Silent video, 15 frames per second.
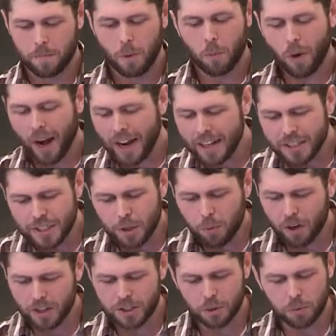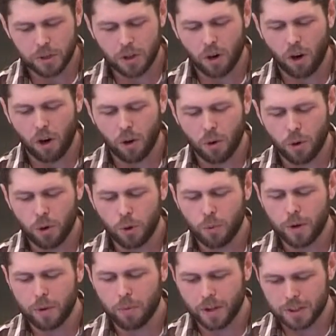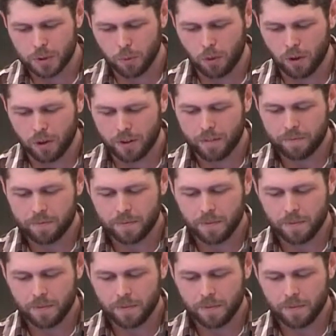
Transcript: Why does he want us to recall who we once were?